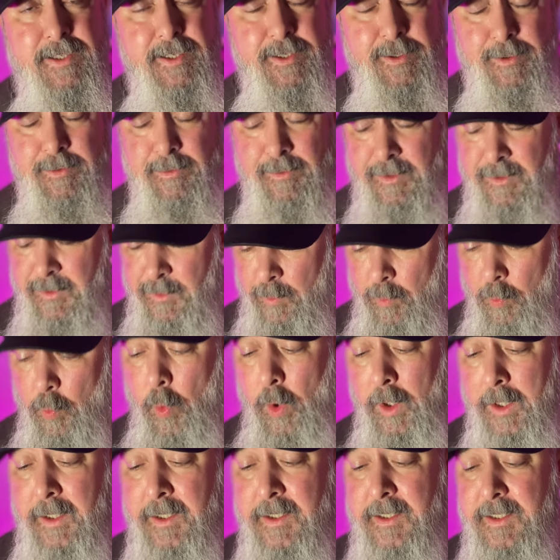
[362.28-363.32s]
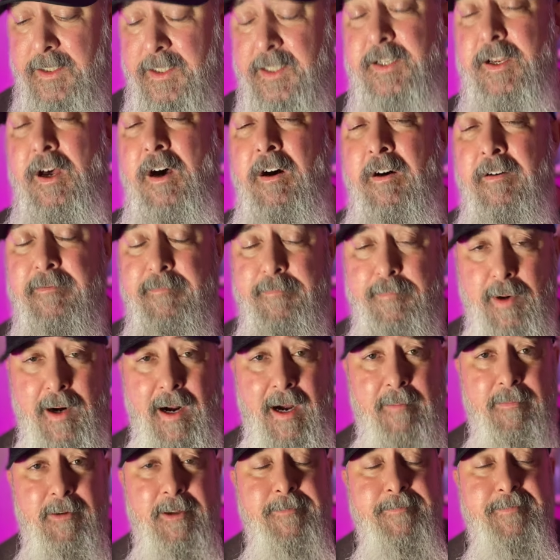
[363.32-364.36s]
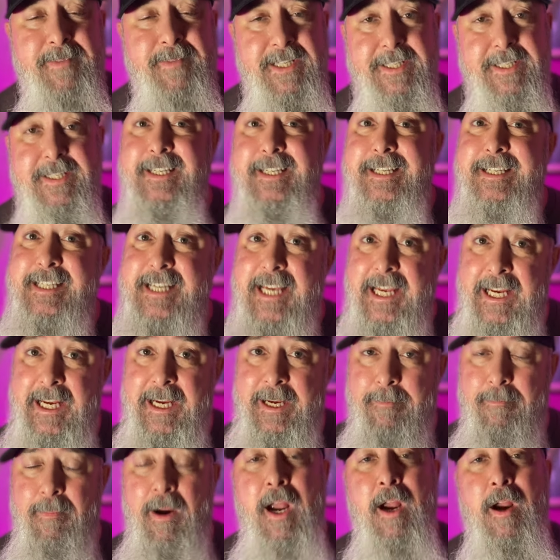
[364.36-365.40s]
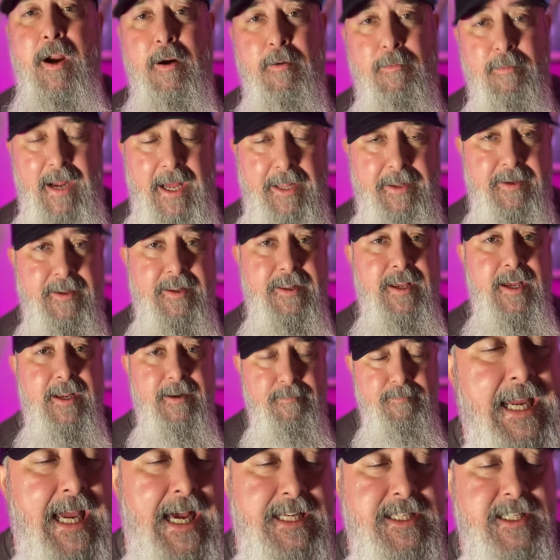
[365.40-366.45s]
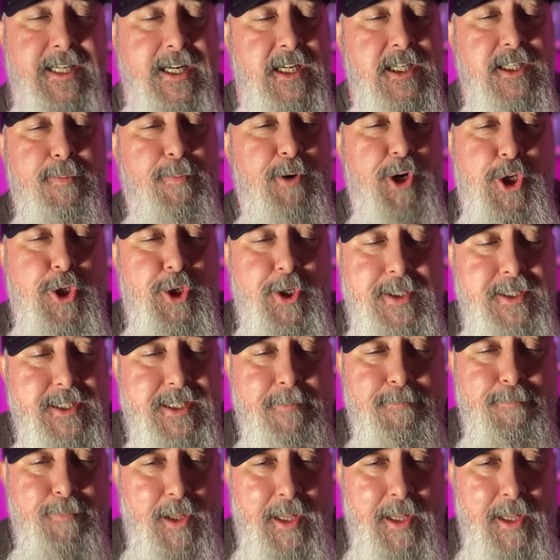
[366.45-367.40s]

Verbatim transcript: to work to solve problems as a team, rather than casting aspersions and